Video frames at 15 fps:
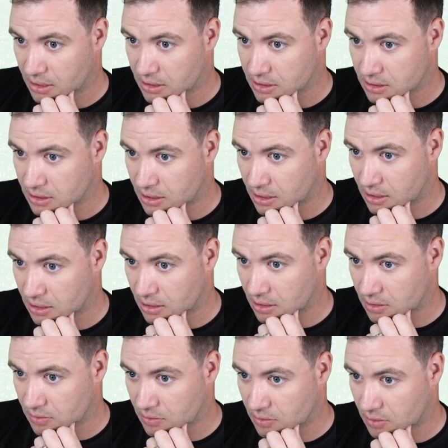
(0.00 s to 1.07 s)
That
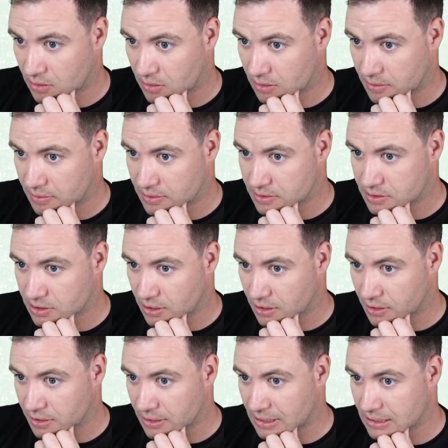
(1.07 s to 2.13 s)
Latin long.
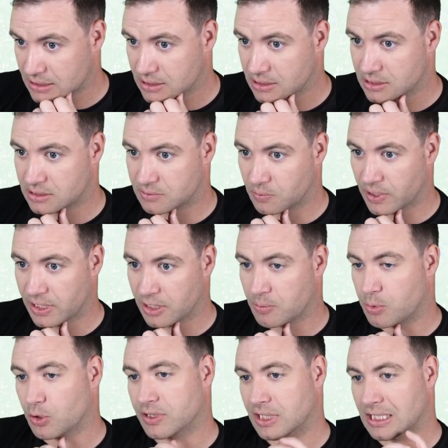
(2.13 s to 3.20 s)
So this is where you
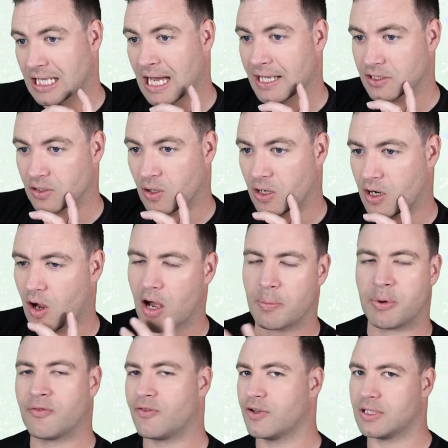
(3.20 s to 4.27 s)
put the Latin long. I
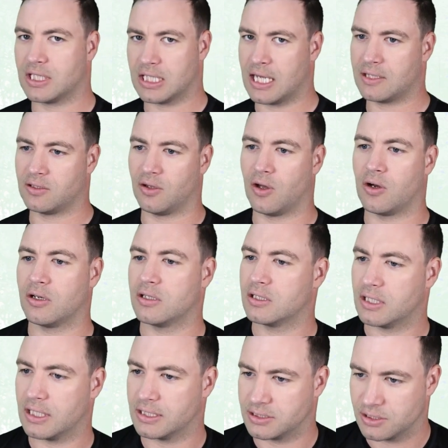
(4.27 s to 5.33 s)
prefer the Latin long
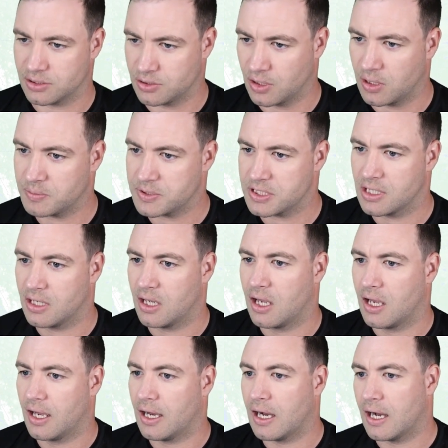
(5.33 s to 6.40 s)
as the drops.
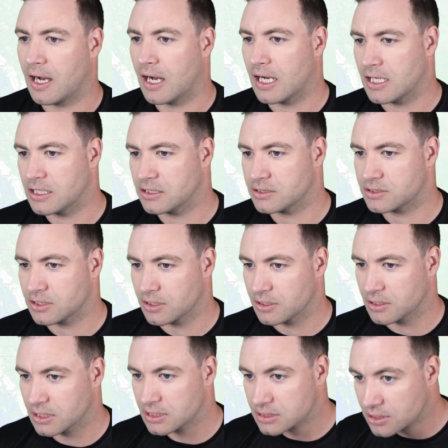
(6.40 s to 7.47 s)
So
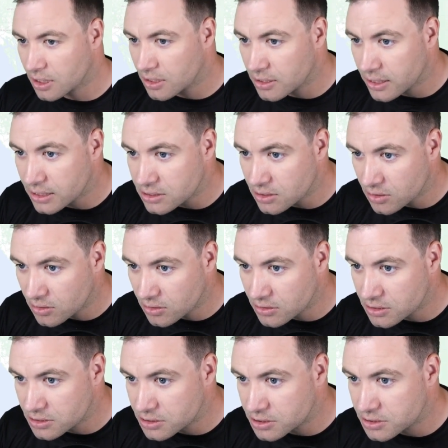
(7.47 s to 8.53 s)
let's go. That's a
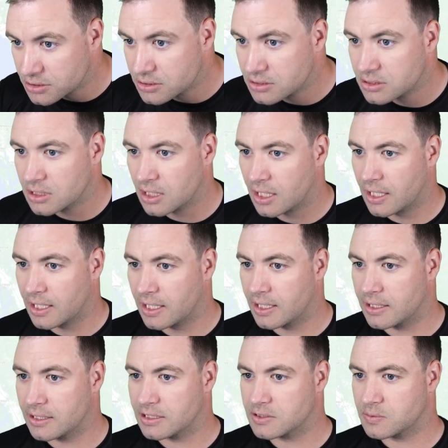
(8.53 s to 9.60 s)
longitude.
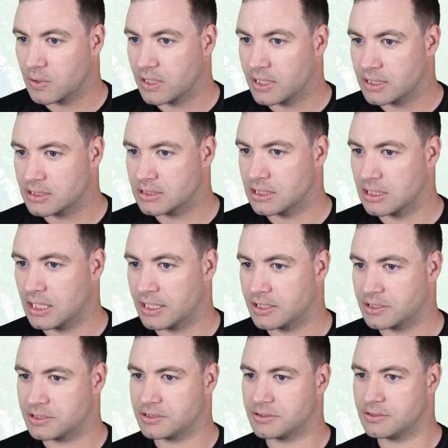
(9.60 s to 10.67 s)
And this one is the
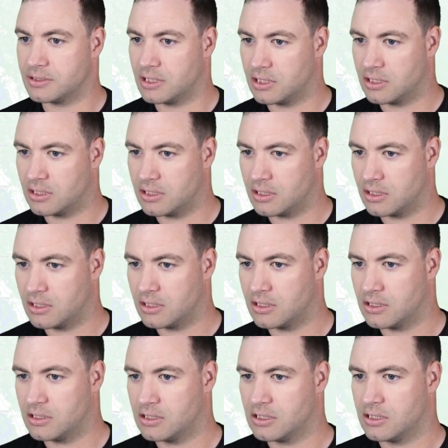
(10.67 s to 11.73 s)
latitude.
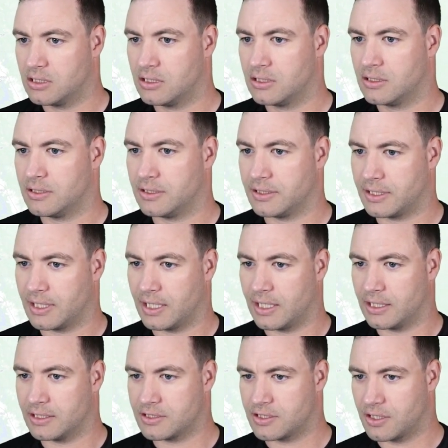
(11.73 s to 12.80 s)
Okay,
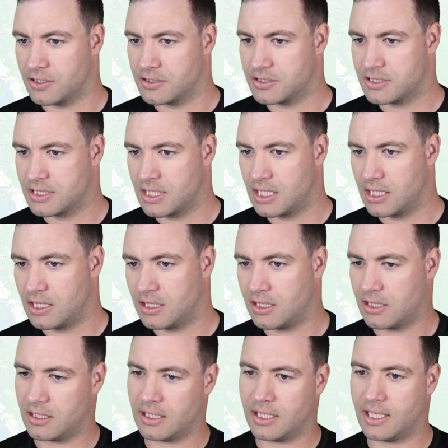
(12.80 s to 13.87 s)
let's go city.
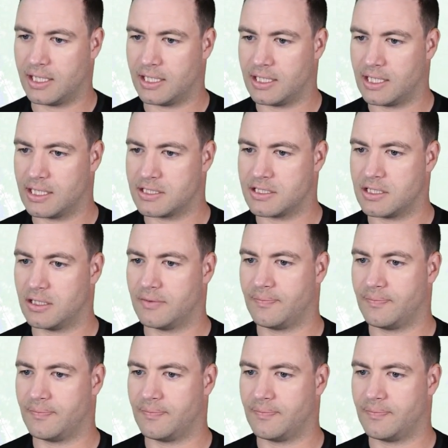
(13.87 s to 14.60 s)
And then that's it.